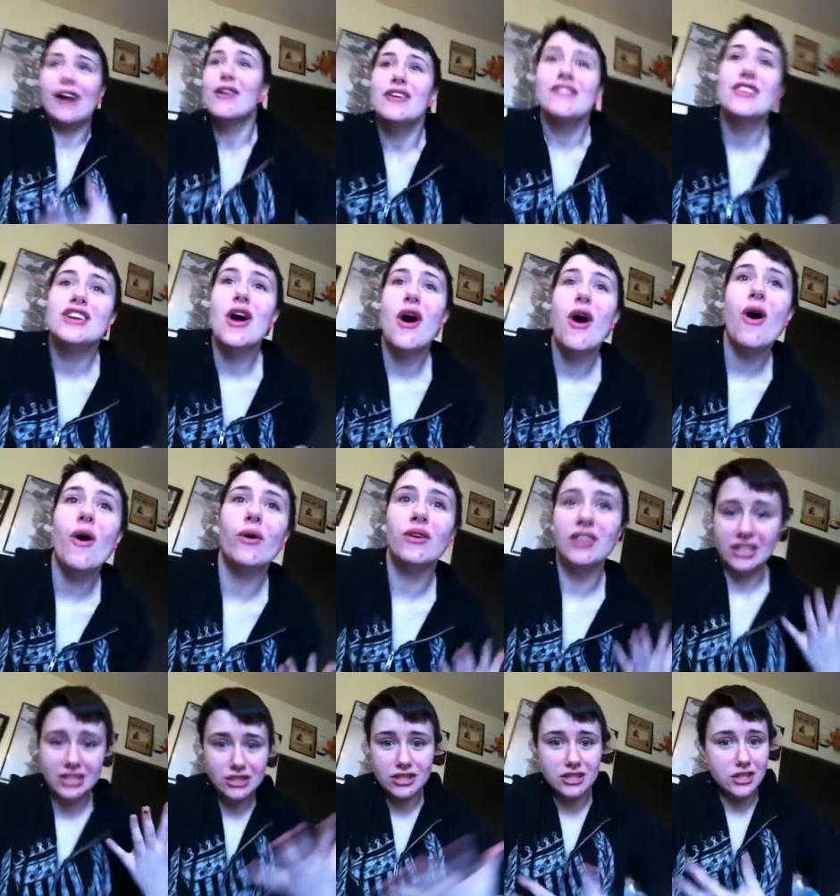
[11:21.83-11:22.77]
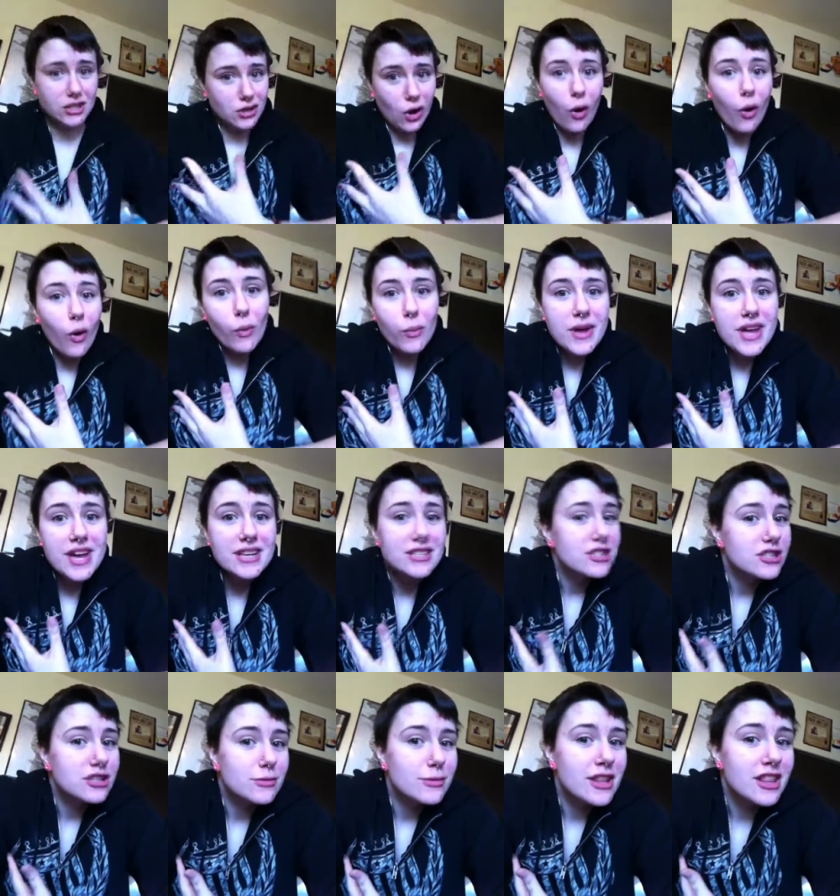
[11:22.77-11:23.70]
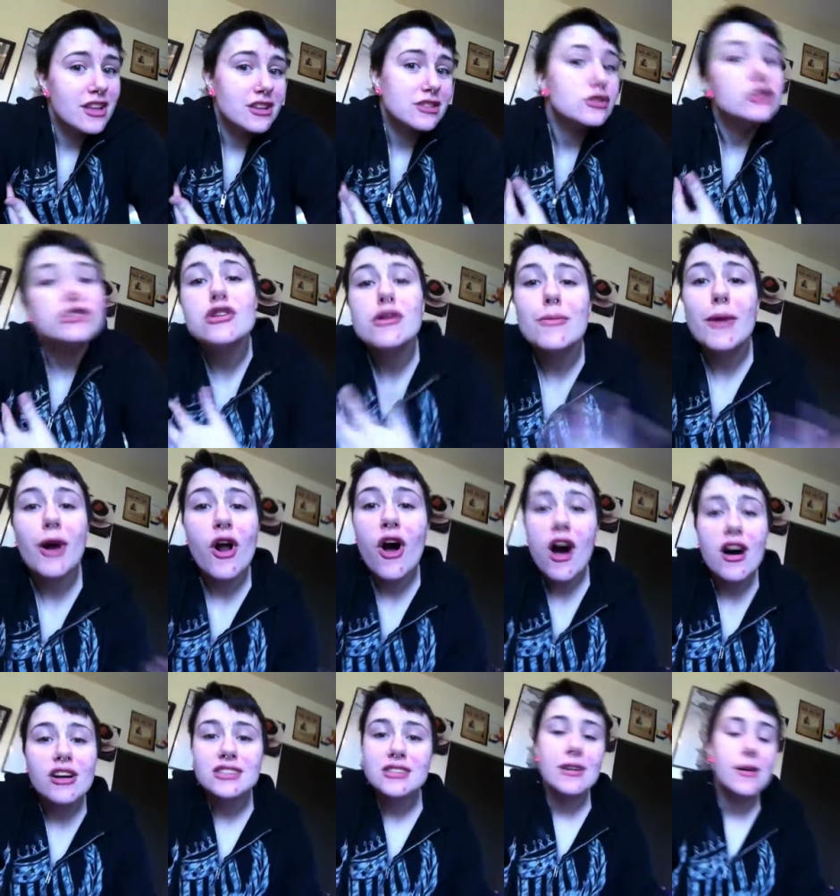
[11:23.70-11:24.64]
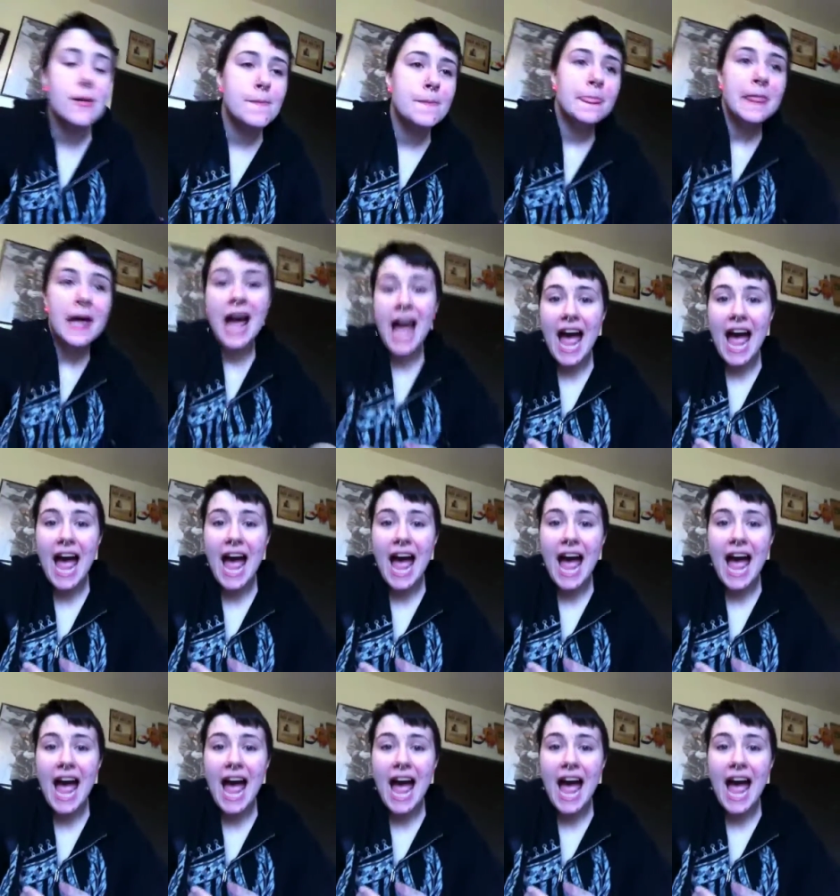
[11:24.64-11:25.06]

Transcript: I don't even know. Like just this whole week has just been like super awesome.